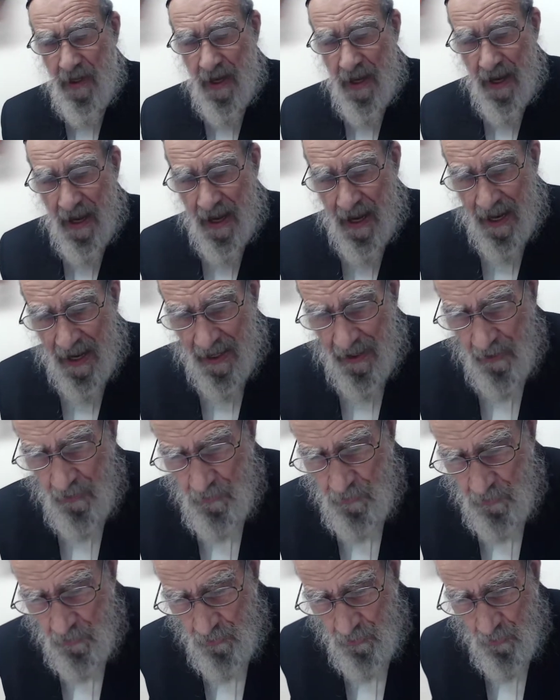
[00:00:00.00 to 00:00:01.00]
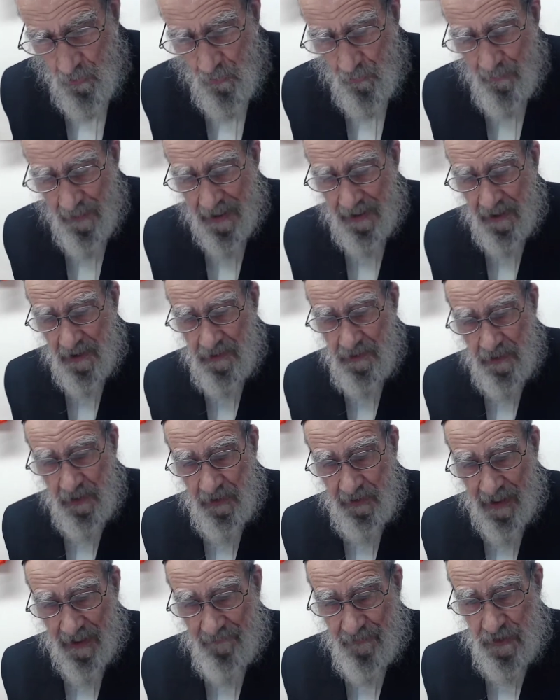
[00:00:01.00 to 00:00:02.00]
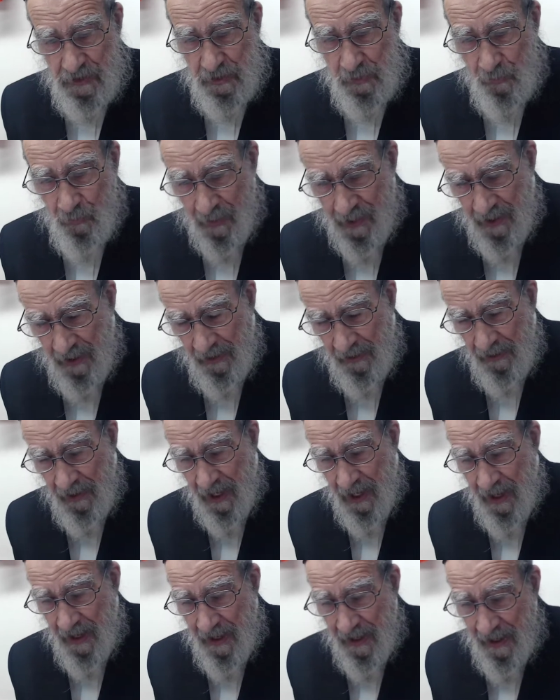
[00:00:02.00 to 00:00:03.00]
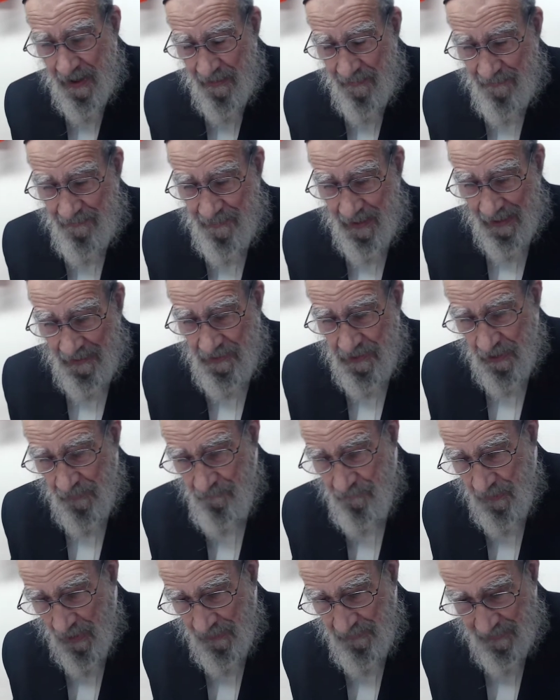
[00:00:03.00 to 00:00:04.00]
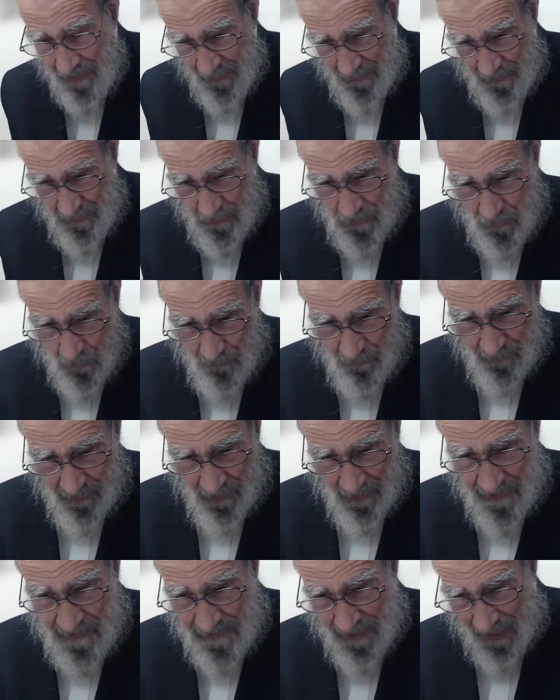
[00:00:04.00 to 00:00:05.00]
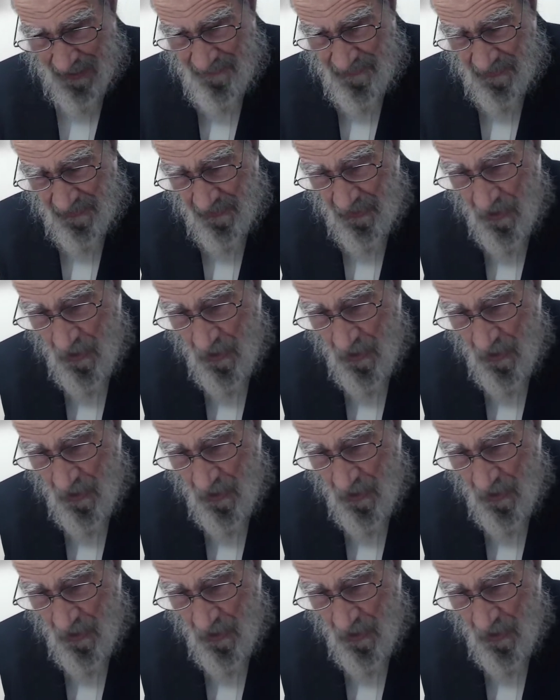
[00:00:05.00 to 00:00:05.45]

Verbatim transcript: How do you make a never swear that it should be a tzaddik